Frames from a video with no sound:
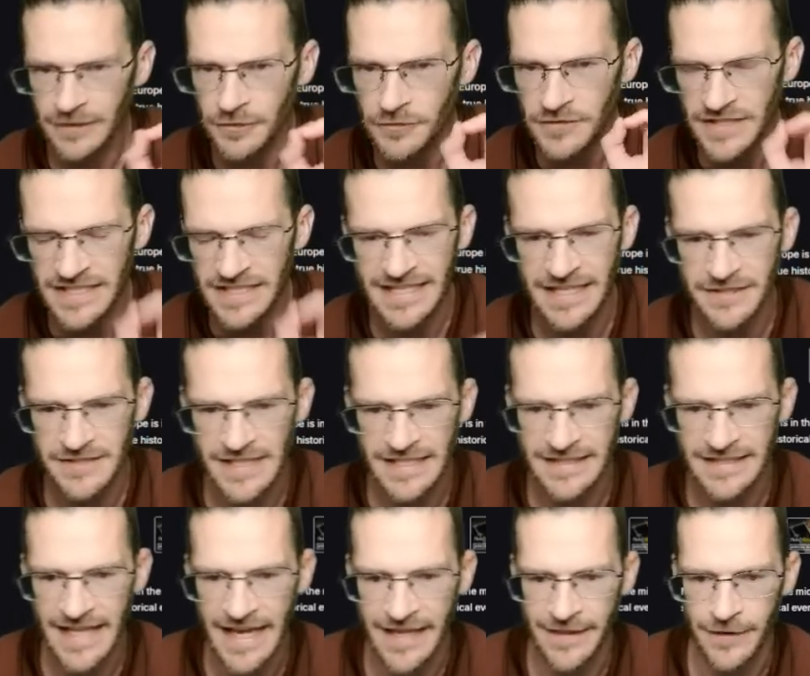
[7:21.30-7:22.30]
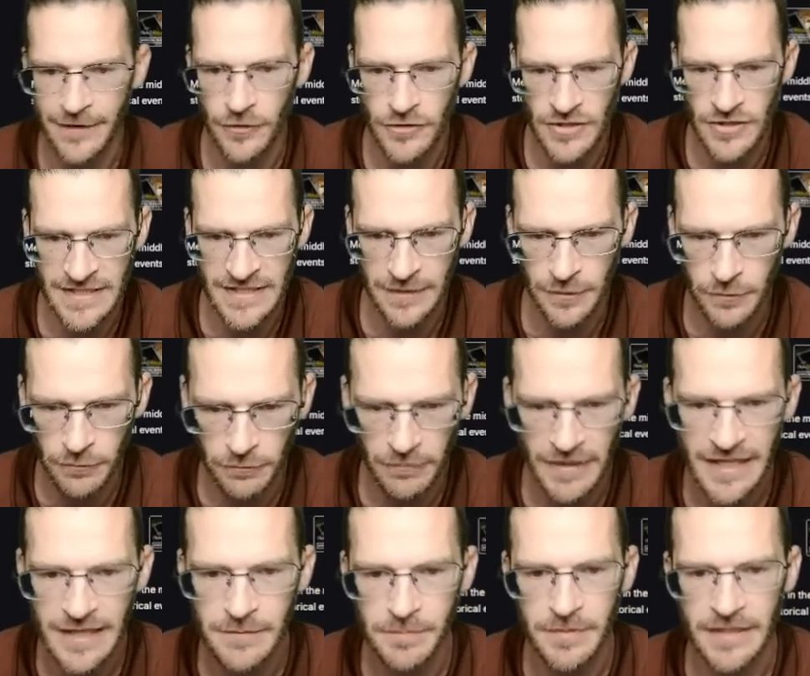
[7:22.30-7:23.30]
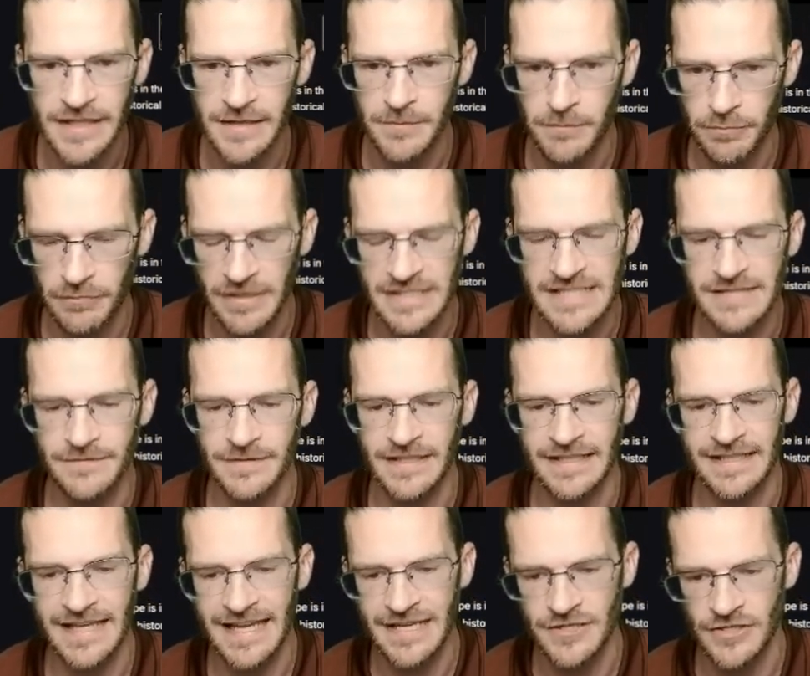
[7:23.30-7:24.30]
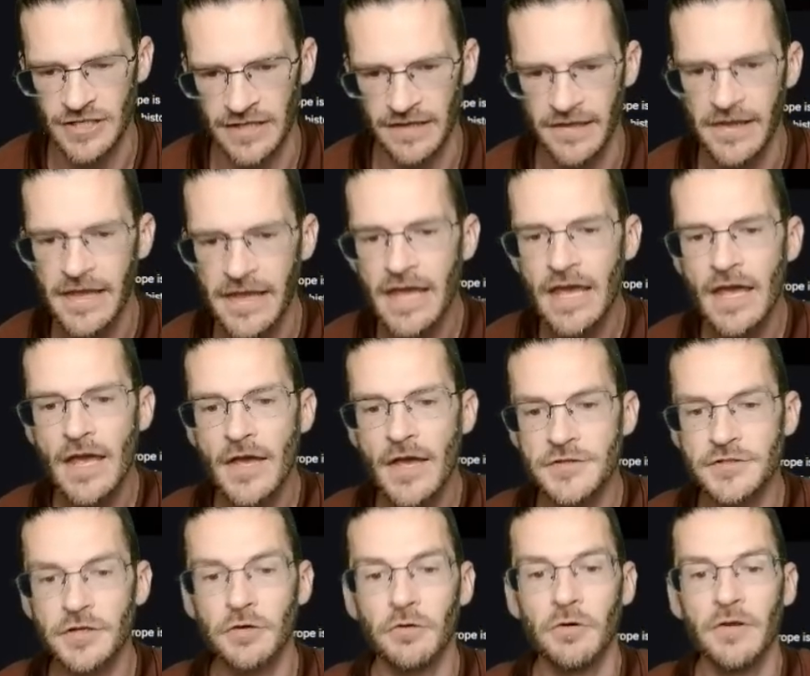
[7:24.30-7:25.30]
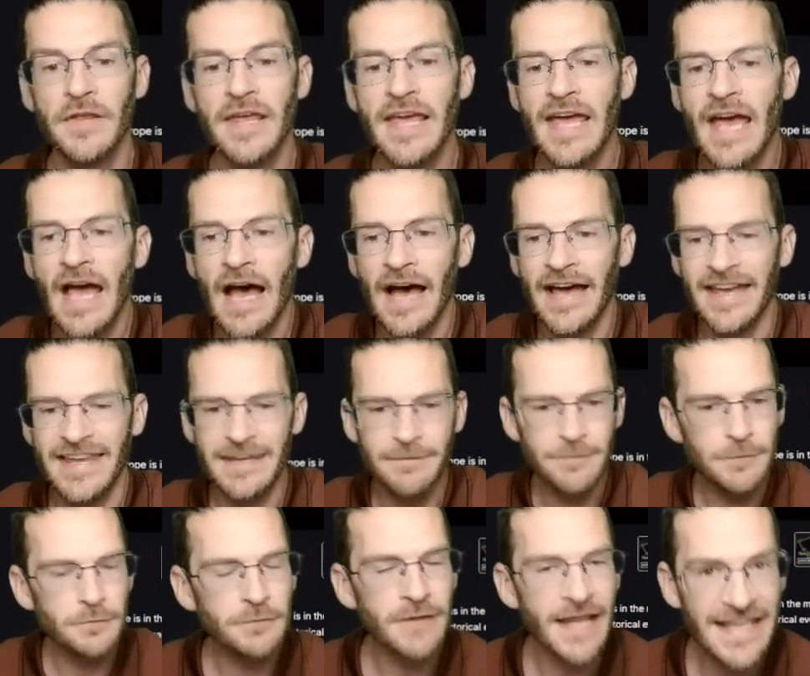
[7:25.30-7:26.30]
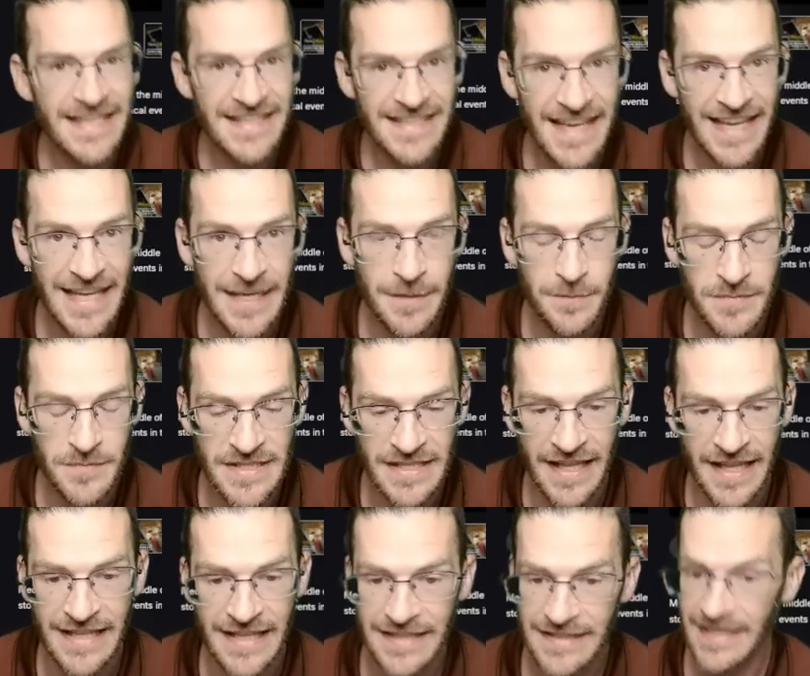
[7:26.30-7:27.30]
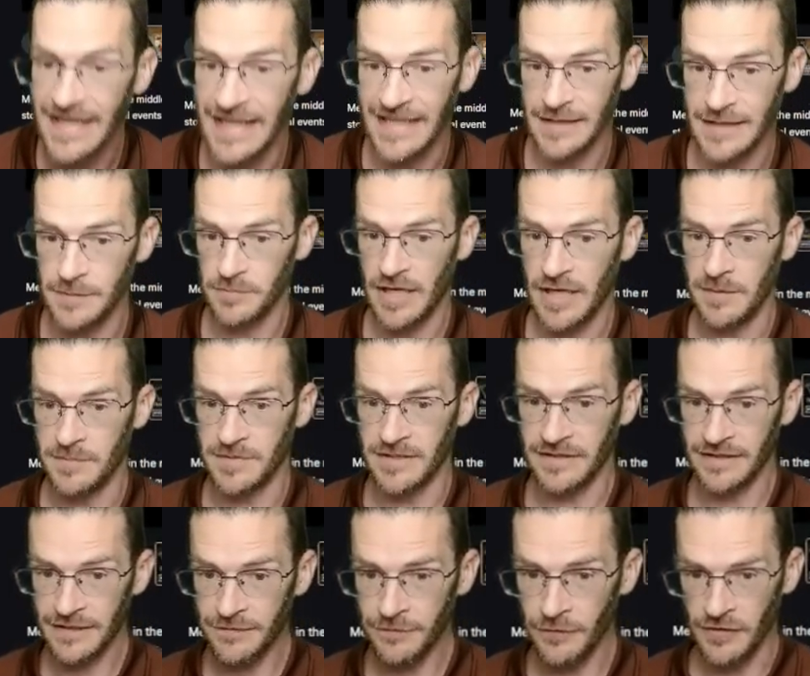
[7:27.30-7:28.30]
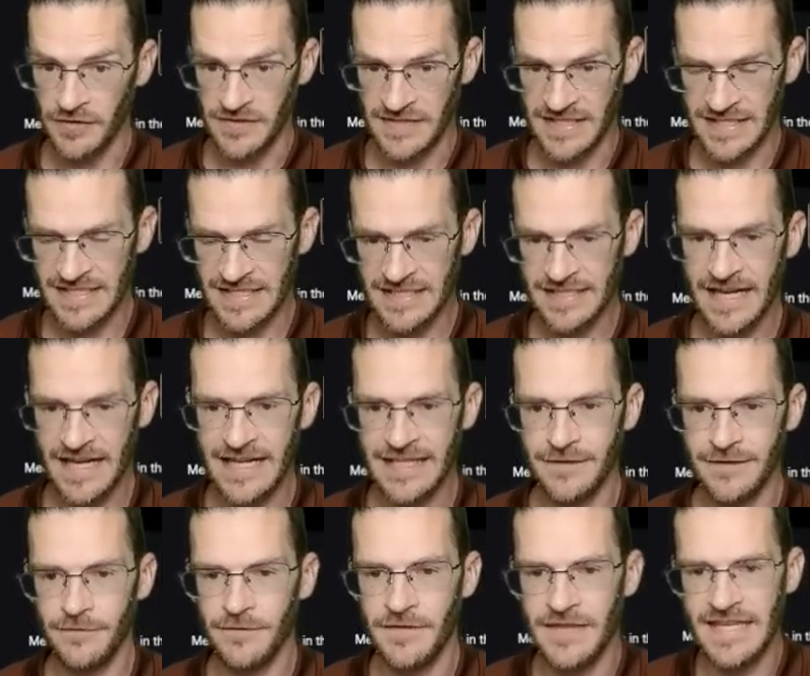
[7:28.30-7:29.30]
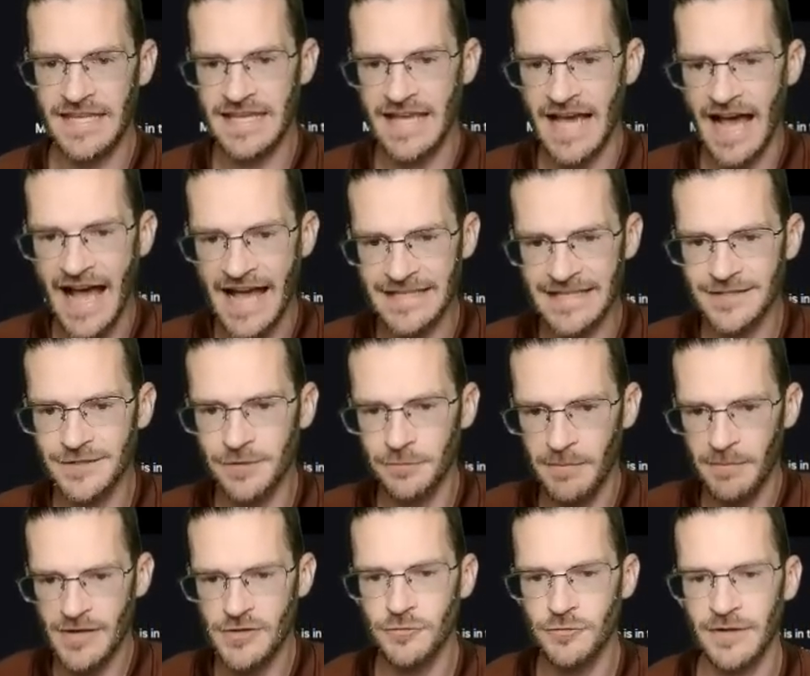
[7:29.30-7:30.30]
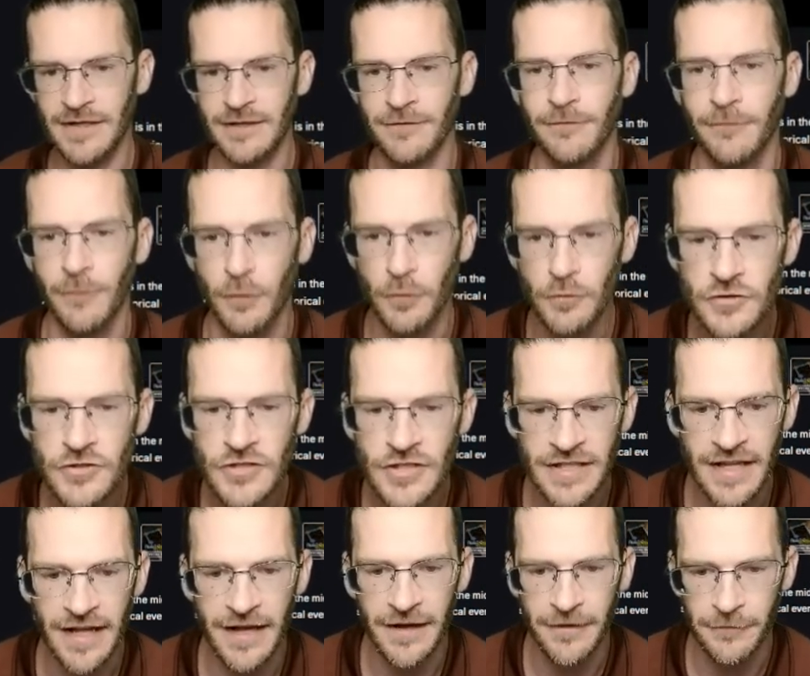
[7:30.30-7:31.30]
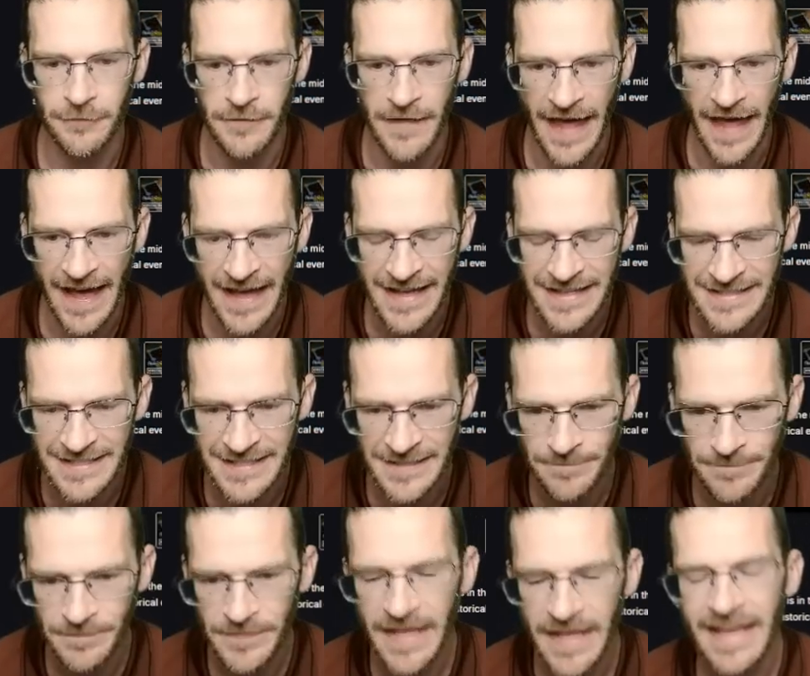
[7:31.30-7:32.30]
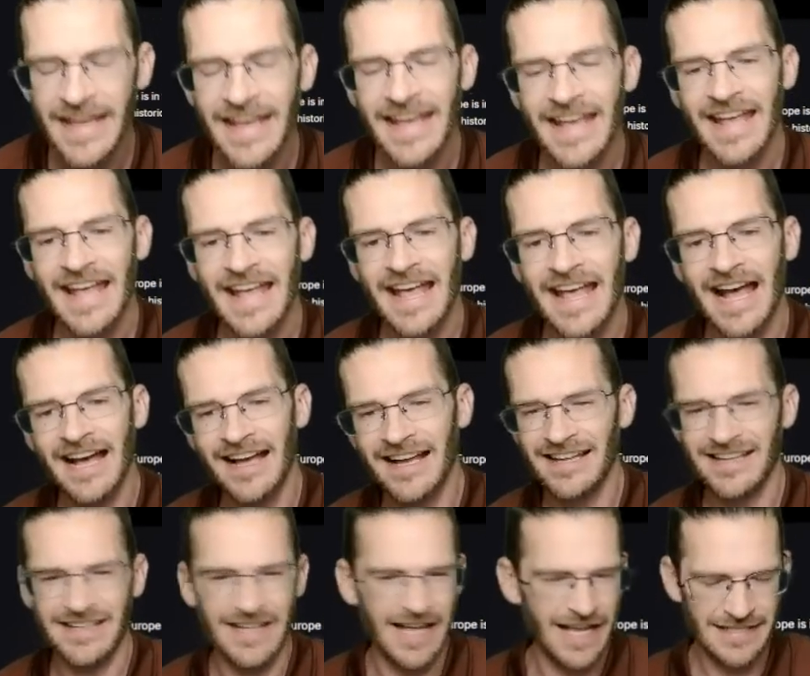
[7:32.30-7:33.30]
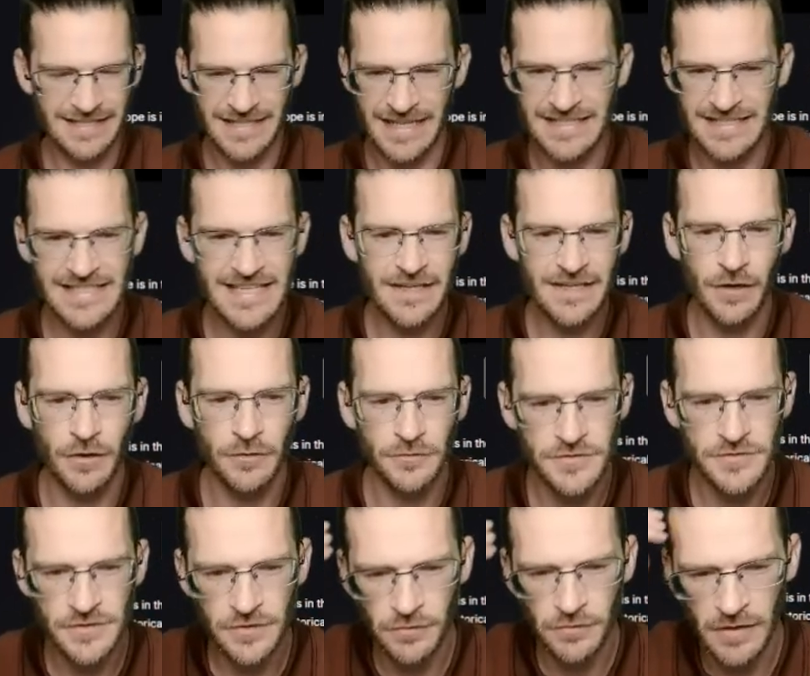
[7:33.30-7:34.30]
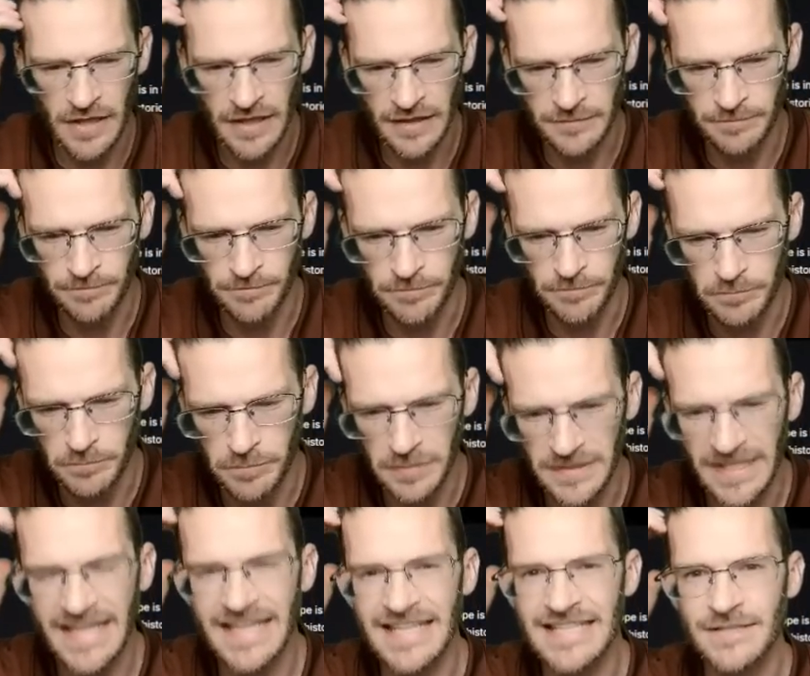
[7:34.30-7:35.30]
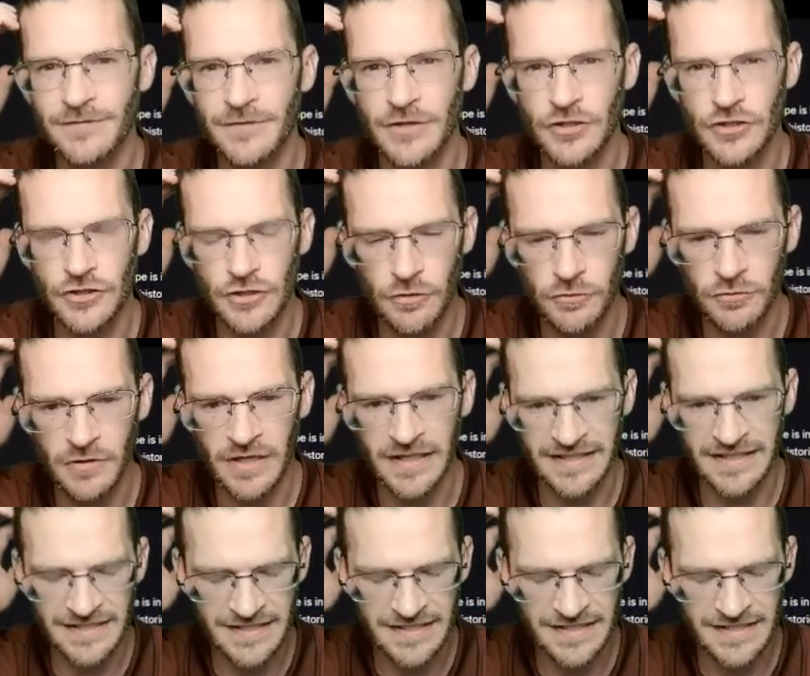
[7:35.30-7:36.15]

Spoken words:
details like that that are just incredibly impressive and engaging. So if you like games like Kingdom Come Deliverance, this is kind of the isometric version of that. I see also Blades of the Shogun